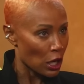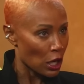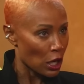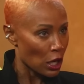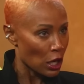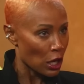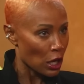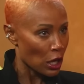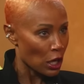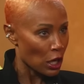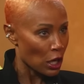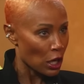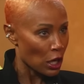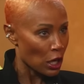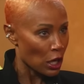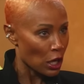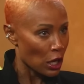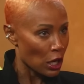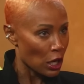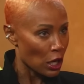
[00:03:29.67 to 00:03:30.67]

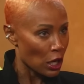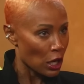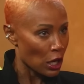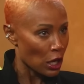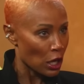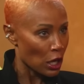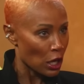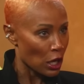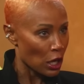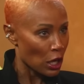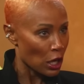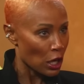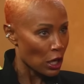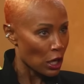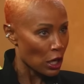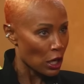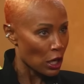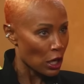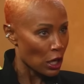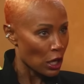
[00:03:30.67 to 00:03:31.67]

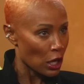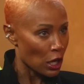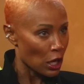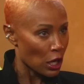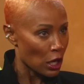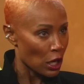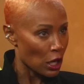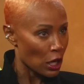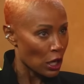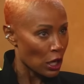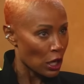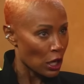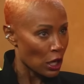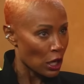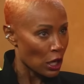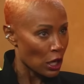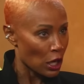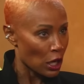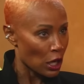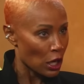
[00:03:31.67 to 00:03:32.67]

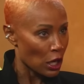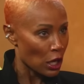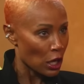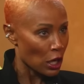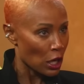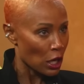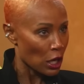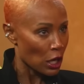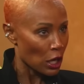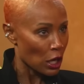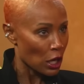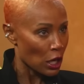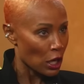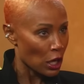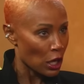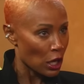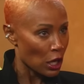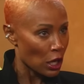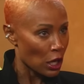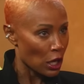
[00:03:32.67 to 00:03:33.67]

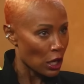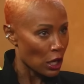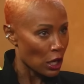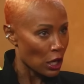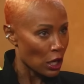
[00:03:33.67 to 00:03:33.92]
(not speaking)